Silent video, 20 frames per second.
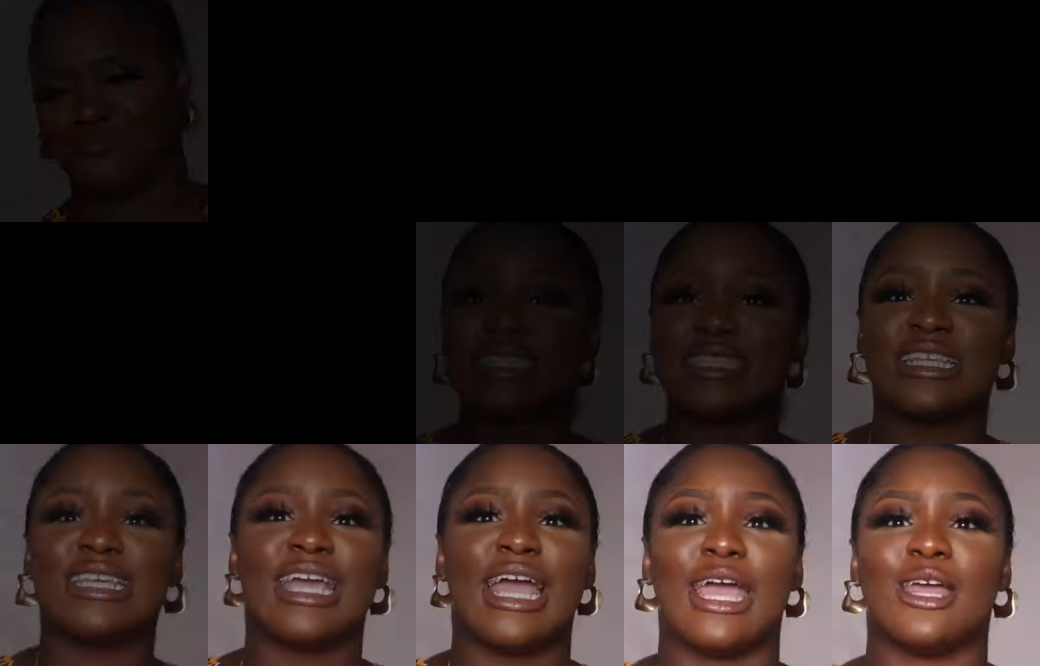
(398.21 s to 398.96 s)

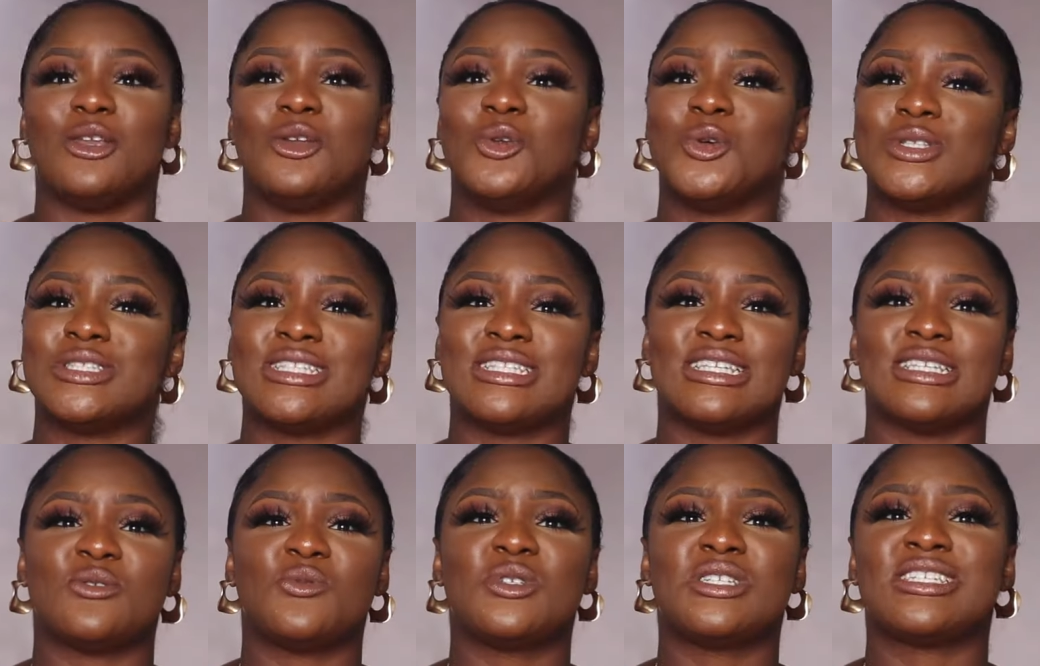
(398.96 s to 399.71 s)
Next thing I
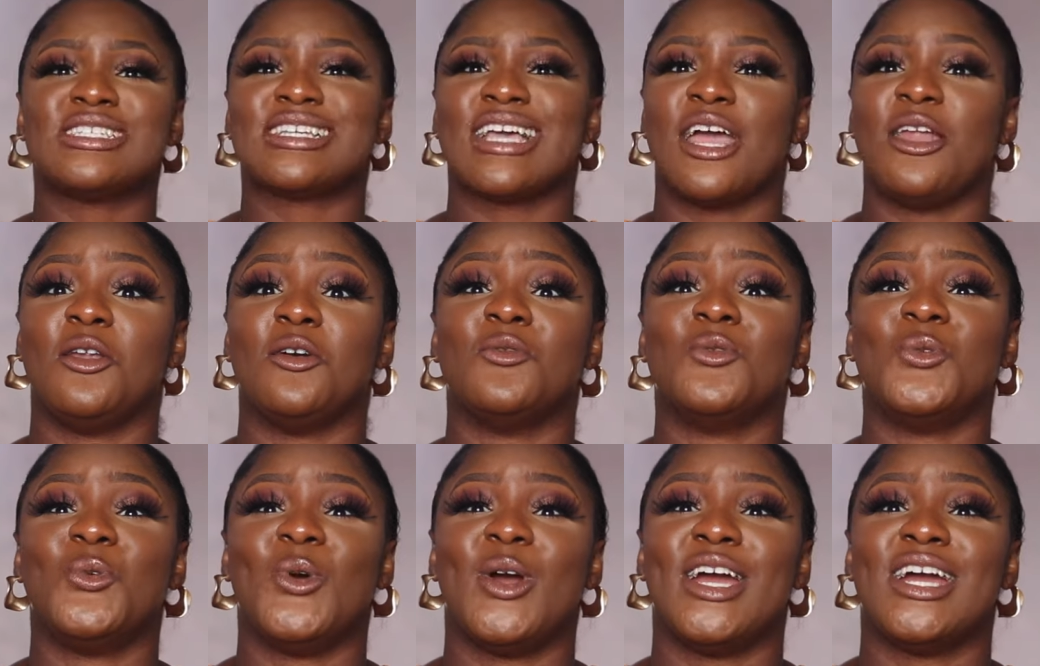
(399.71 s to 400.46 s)
noticed, which is kind
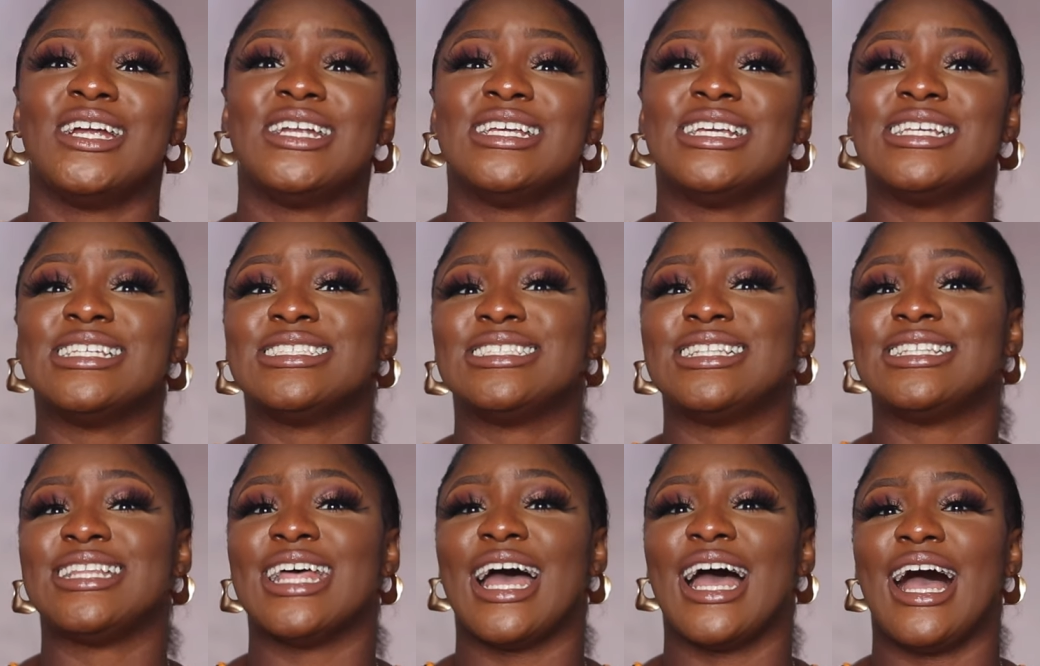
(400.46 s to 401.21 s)
of weird,
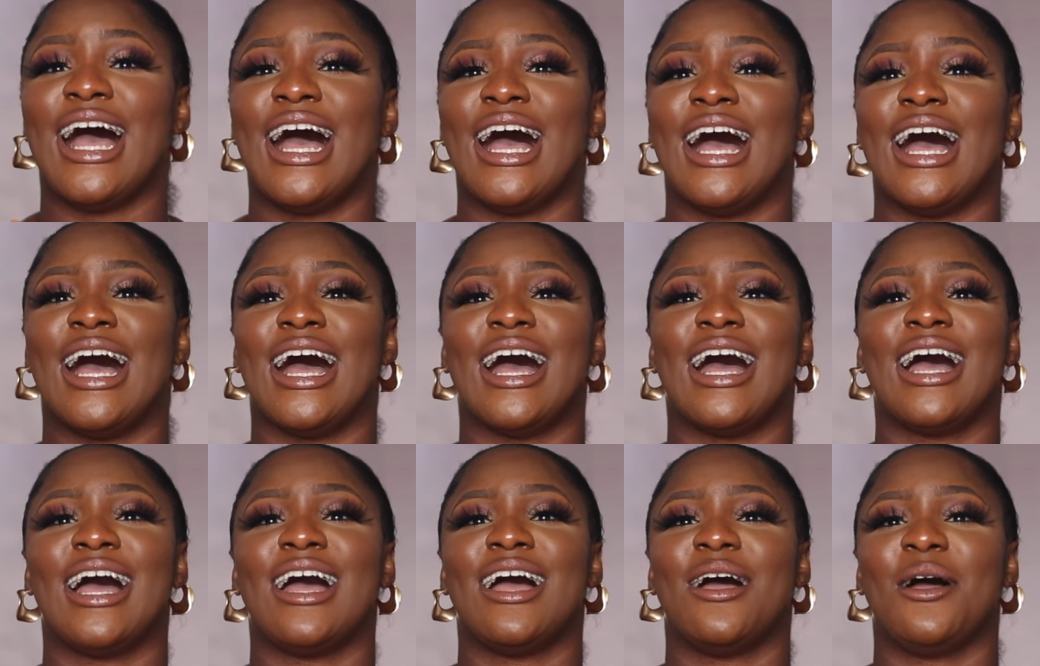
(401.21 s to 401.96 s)
is
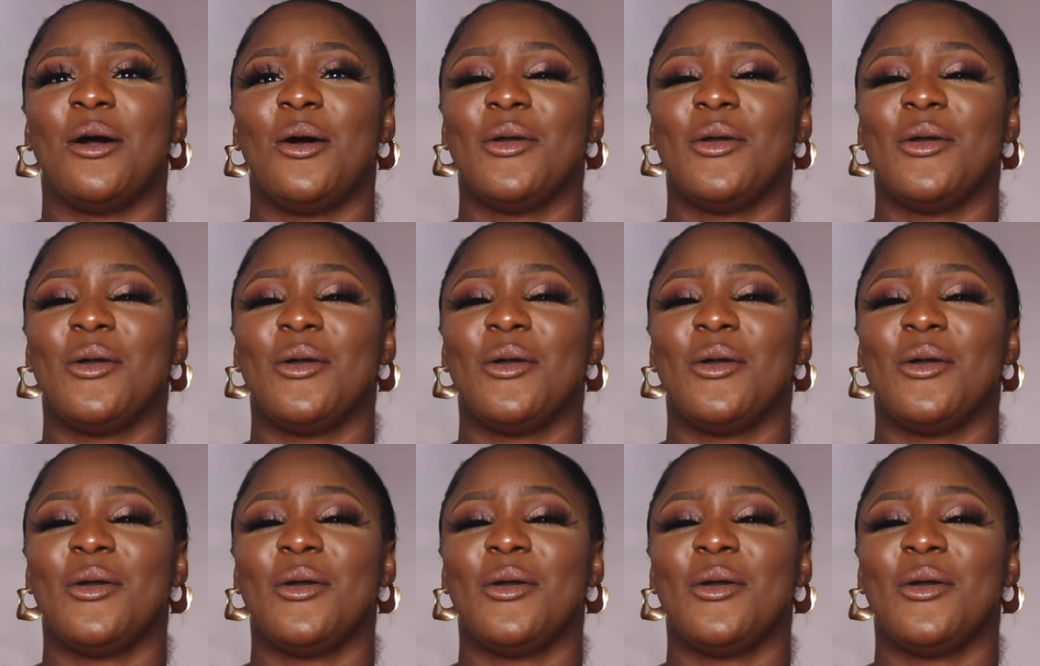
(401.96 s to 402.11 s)
that,